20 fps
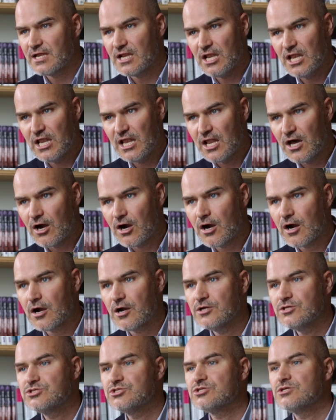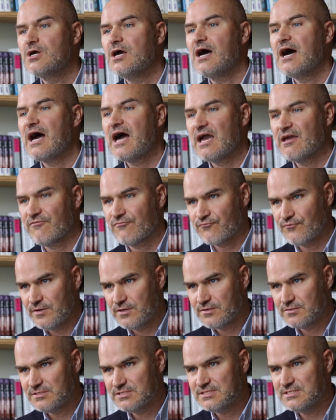large, high
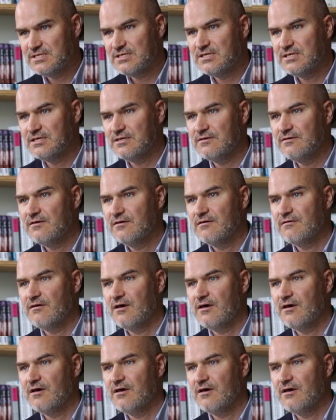frequency,